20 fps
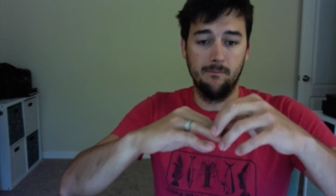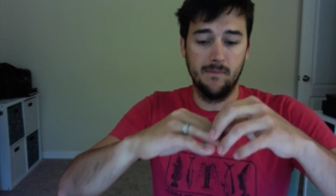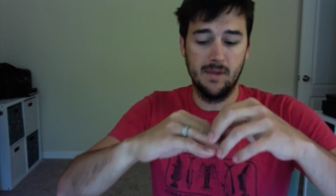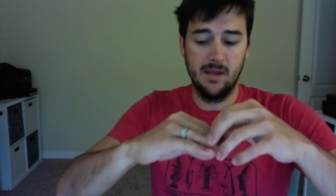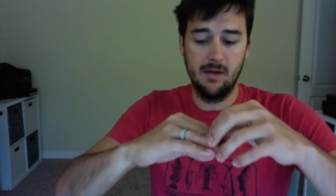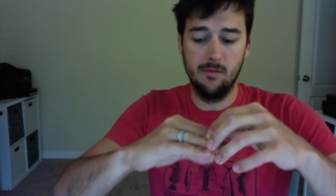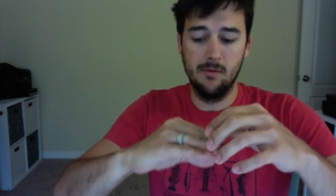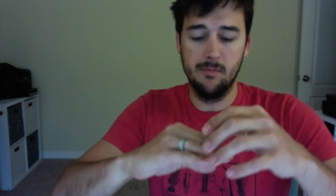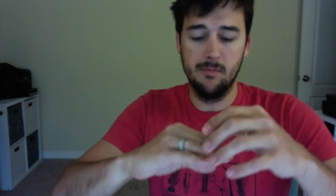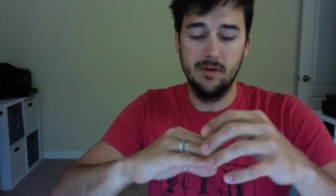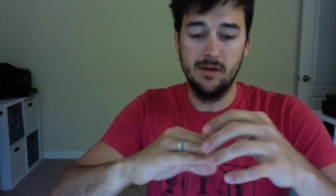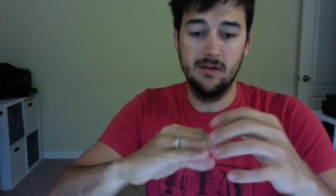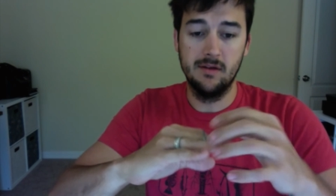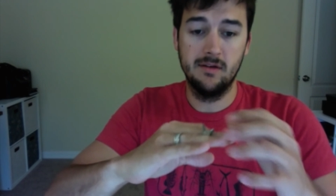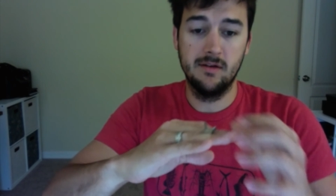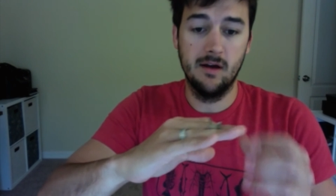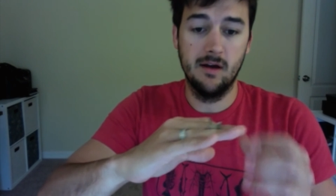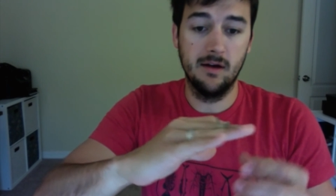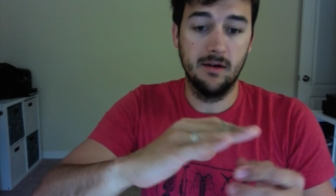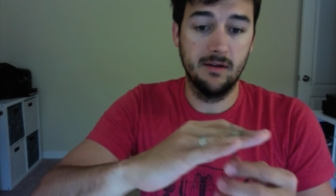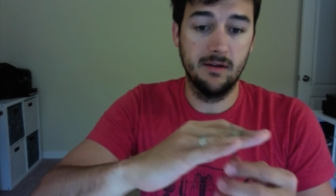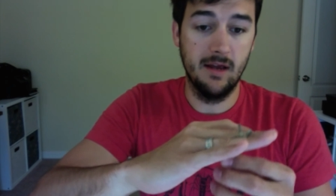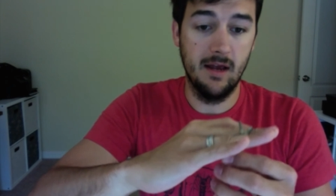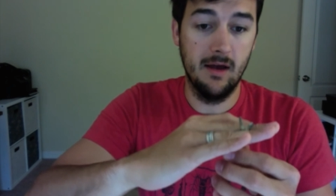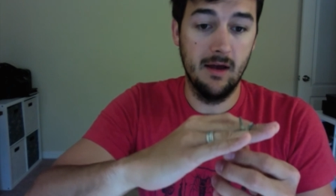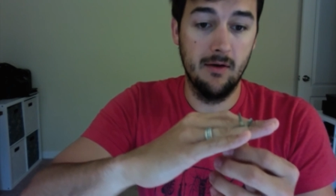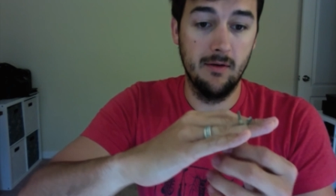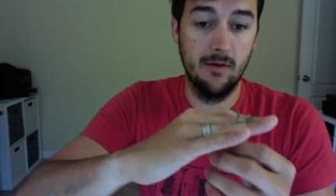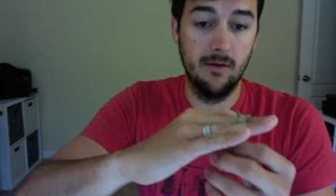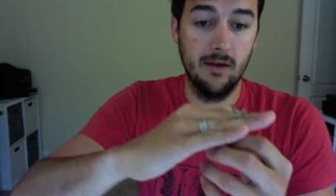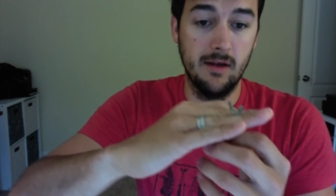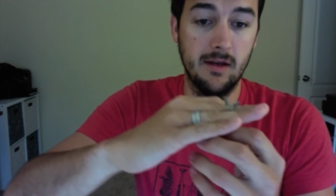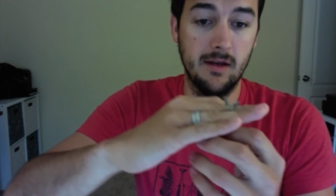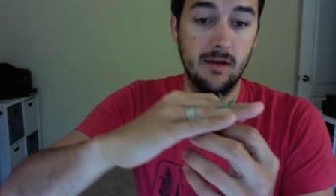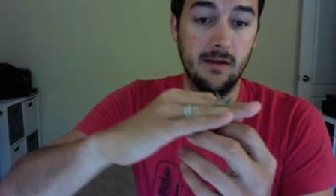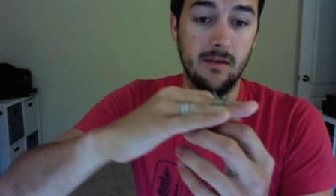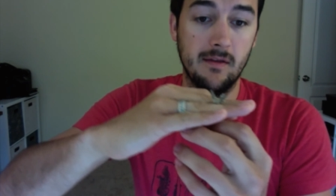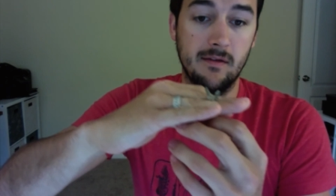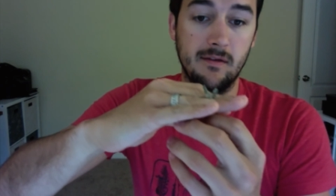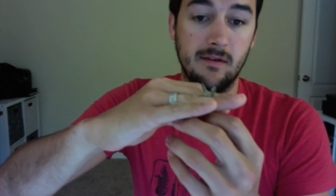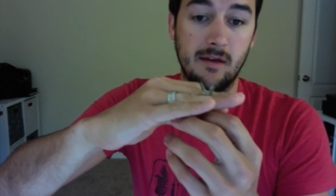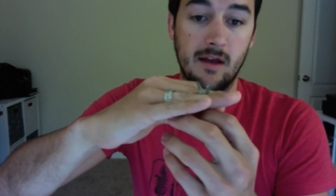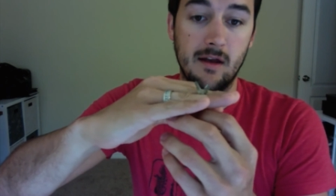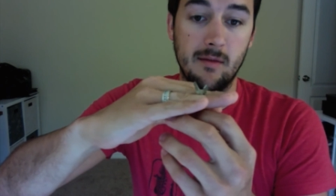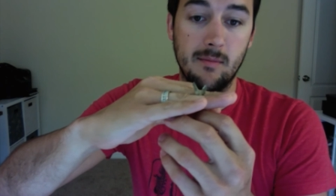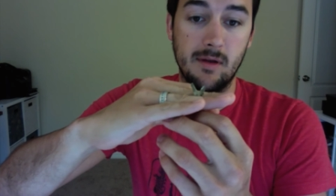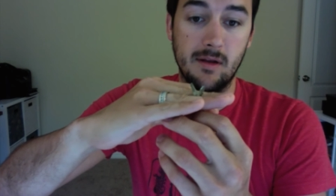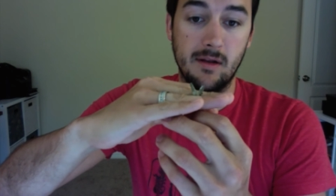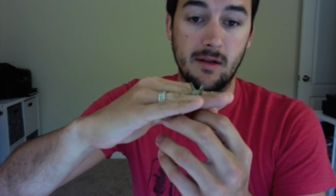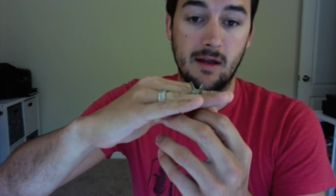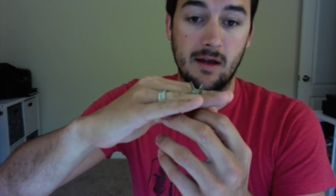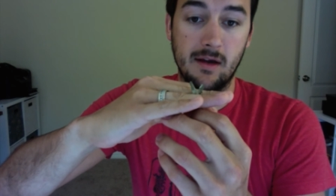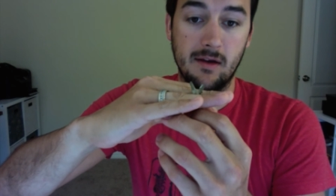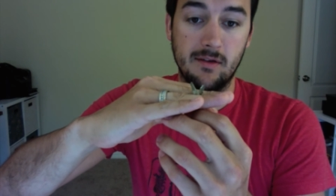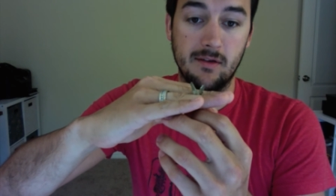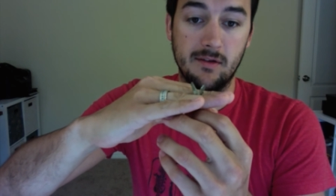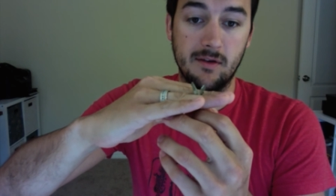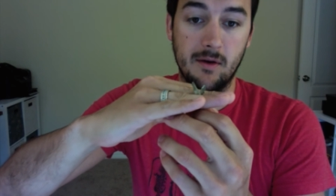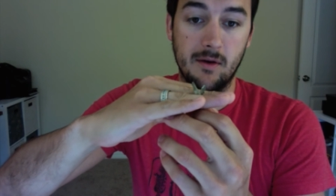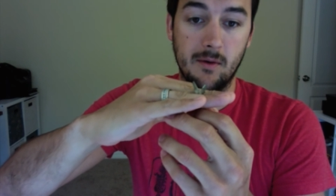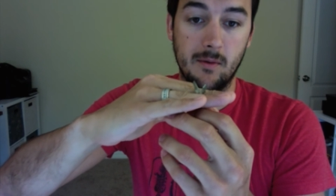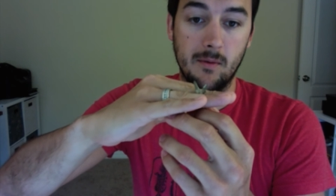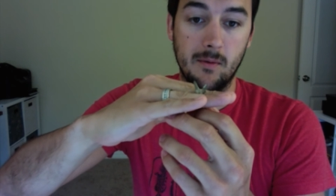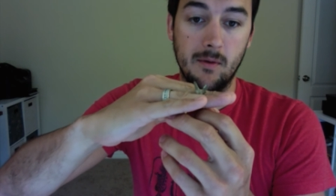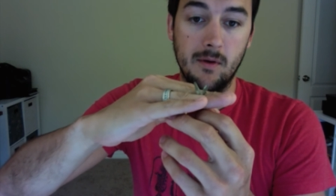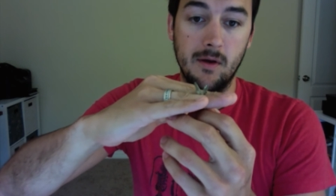it would be stuck down into the sediment like so.